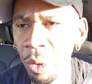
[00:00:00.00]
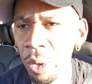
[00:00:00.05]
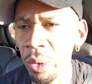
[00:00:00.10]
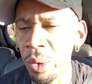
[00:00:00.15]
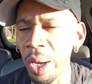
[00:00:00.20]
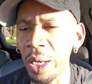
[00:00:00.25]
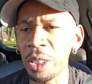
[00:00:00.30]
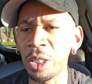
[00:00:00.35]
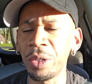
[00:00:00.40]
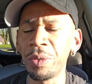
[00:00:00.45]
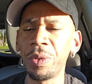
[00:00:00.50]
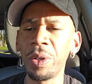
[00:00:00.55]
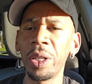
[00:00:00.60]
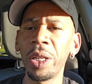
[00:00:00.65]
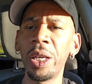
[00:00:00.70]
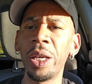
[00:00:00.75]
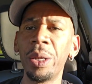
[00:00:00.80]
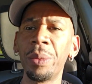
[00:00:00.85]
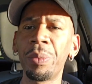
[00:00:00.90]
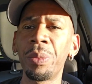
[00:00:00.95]

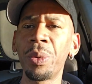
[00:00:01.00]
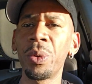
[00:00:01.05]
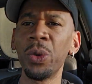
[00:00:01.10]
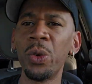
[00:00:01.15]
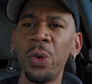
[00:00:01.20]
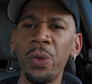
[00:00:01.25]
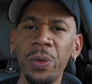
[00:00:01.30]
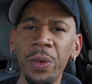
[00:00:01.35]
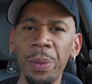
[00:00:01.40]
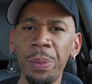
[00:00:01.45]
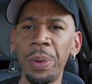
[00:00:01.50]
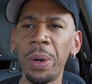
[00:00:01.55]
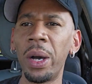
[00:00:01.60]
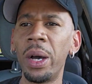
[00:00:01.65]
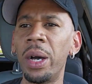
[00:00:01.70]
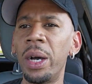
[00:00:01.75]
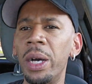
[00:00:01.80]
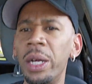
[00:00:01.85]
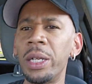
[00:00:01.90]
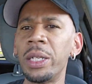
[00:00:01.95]
progressively improved
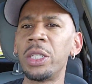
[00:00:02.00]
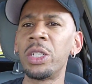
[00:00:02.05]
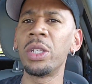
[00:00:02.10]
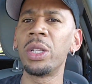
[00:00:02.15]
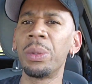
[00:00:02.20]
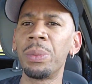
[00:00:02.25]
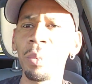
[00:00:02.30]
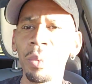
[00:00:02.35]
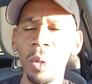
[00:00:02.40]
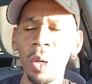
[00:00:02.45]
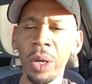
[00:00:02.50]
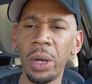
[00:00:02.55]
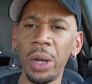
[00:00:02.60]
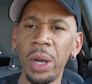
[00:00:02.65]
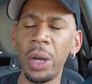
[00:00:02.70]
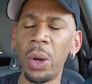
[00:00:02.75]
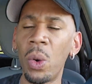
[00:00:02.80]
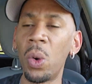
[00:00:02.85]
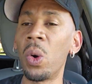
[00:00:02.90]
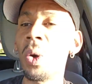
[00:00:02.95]
upon
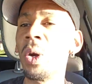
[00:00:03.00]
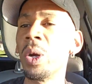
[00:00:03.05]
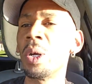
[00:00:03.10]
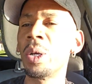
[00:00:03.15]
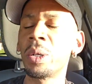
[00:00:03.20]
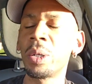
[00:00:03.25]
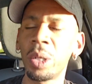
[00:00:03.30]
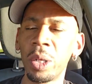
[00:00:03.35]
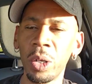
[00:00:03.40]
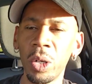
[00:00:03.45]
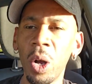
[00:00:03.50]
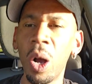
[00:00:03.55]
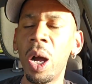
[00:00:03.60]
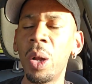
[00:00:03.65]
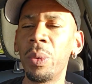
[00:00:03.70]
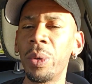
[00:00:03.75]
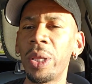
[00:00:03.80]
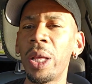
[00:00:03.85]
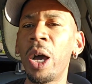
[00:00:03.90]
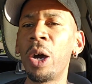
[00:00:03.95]
or
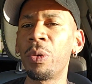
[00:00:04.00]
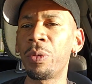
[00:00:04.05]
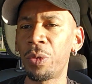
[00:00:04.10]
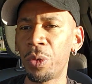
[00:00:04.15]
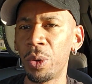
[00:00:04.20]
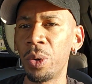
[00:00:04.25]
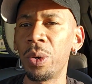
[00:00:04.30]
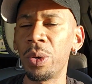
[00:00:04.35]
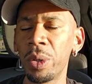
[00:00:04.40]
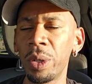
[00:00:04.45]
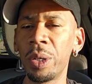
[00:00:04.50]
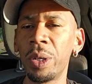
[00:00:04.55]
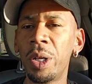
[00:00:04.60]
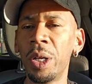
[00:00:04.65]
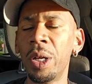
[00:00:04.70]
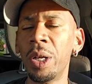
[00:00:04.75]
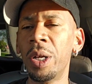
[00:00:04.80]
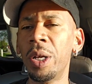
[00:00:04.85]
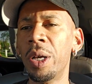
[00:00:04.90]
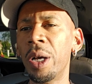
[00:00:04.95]
gone without for
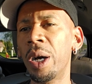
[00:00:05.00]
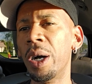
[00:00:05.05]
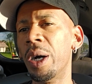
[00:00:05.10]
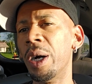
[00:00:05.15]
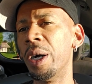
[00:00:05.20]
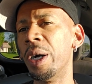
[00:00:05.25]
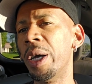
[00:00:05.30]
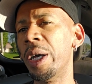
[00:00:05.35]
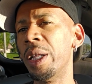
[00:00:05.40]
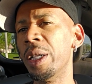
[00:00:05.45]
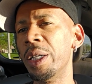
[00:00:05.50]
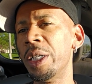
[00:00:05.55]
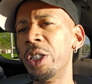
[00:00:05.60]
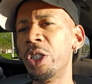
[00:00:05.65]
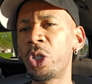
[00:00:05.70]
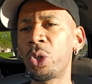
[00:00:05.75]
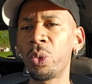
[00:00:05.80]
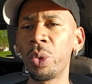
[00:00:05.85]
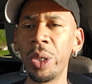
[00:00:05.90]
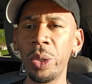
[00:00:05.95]
at
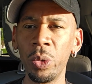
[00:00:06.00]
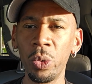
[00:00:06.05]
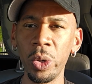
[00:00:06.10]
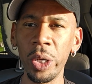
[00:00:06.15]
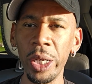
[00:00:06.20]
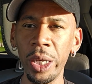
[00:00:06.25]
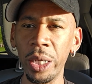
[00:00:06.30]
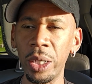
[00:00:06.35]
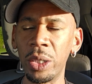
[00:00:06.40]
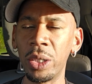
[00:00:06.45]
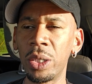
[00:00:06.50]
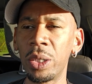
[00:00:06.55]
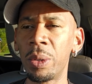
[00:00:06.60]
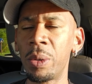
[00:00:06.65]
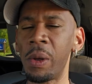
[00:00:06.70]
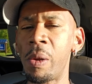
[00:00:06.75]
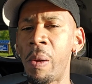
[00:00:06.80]
least 3 weeks.